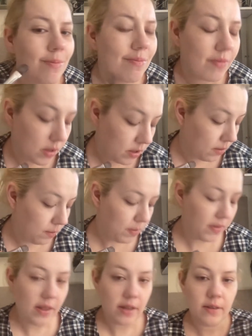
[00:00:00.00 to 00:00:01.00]
No, but
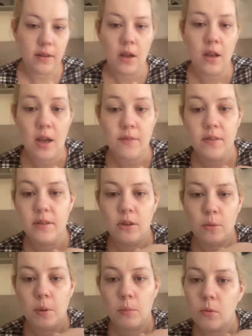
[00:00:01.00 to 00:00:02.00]
that's, I have
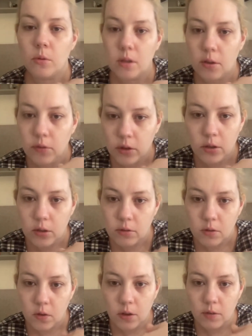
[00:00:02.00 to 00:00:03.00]
2 pumps would definitely do your
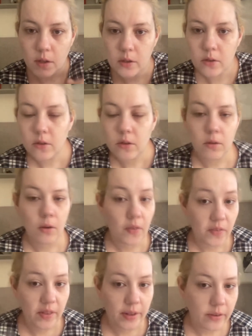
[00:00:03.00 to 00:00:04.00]
entire face up
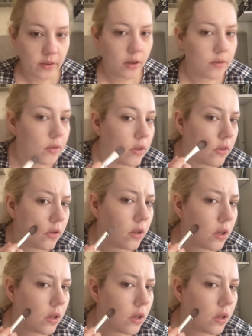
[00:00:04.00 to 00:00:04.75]
this coverage.